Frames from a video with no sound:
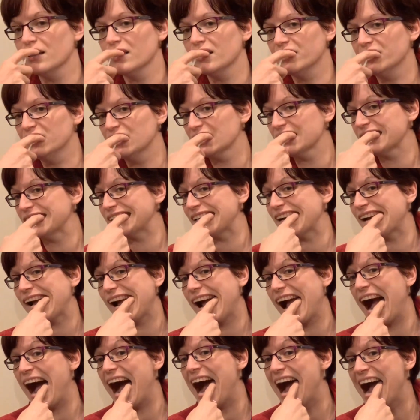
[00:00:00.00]
just
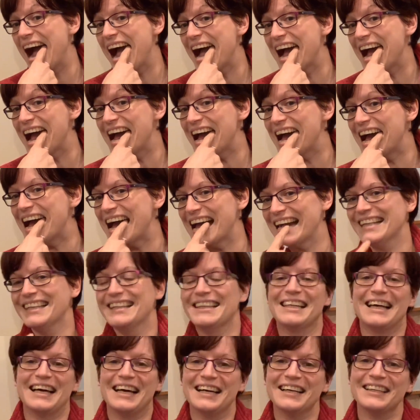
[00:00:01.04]
in
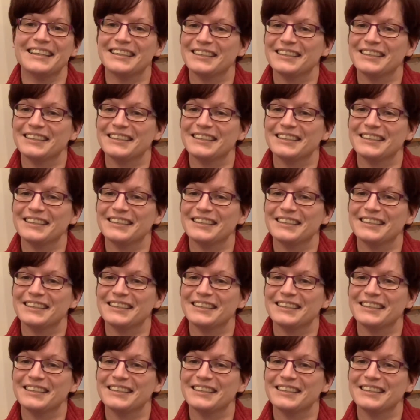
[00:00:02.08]
there.